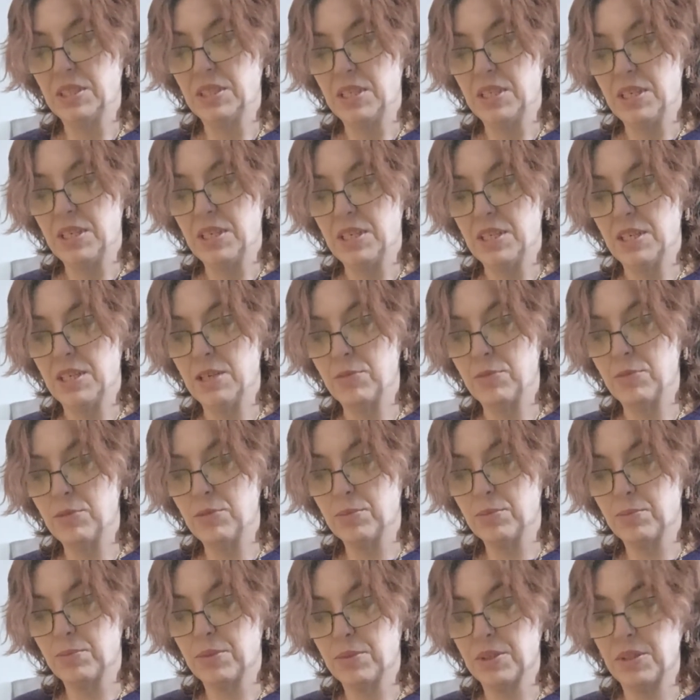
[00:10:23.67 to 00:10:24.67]
I'm just
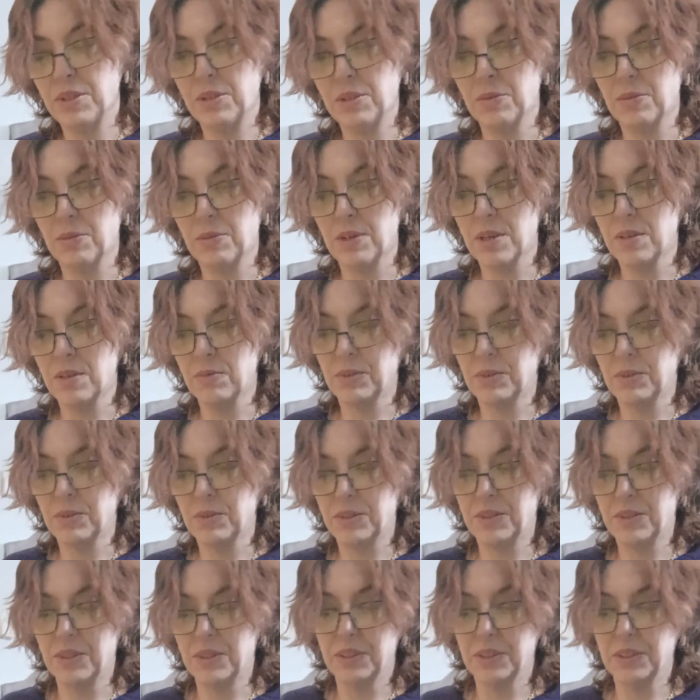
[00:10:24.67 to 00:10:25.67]
playing around with
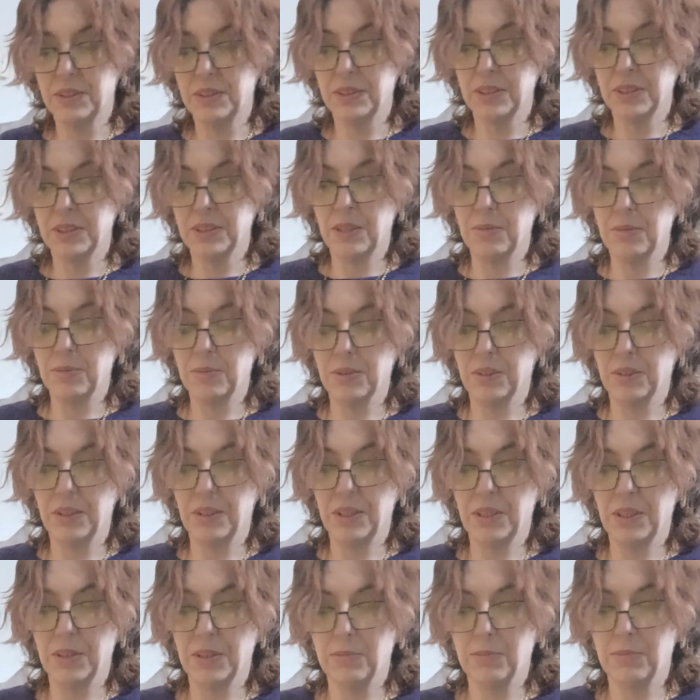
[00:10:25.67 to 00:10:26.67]
this. I really
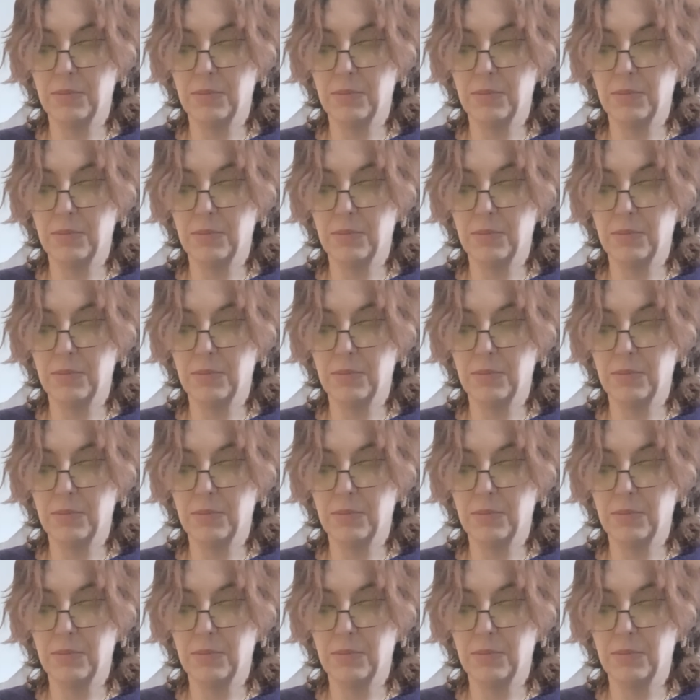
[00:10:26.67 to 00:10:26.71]
am.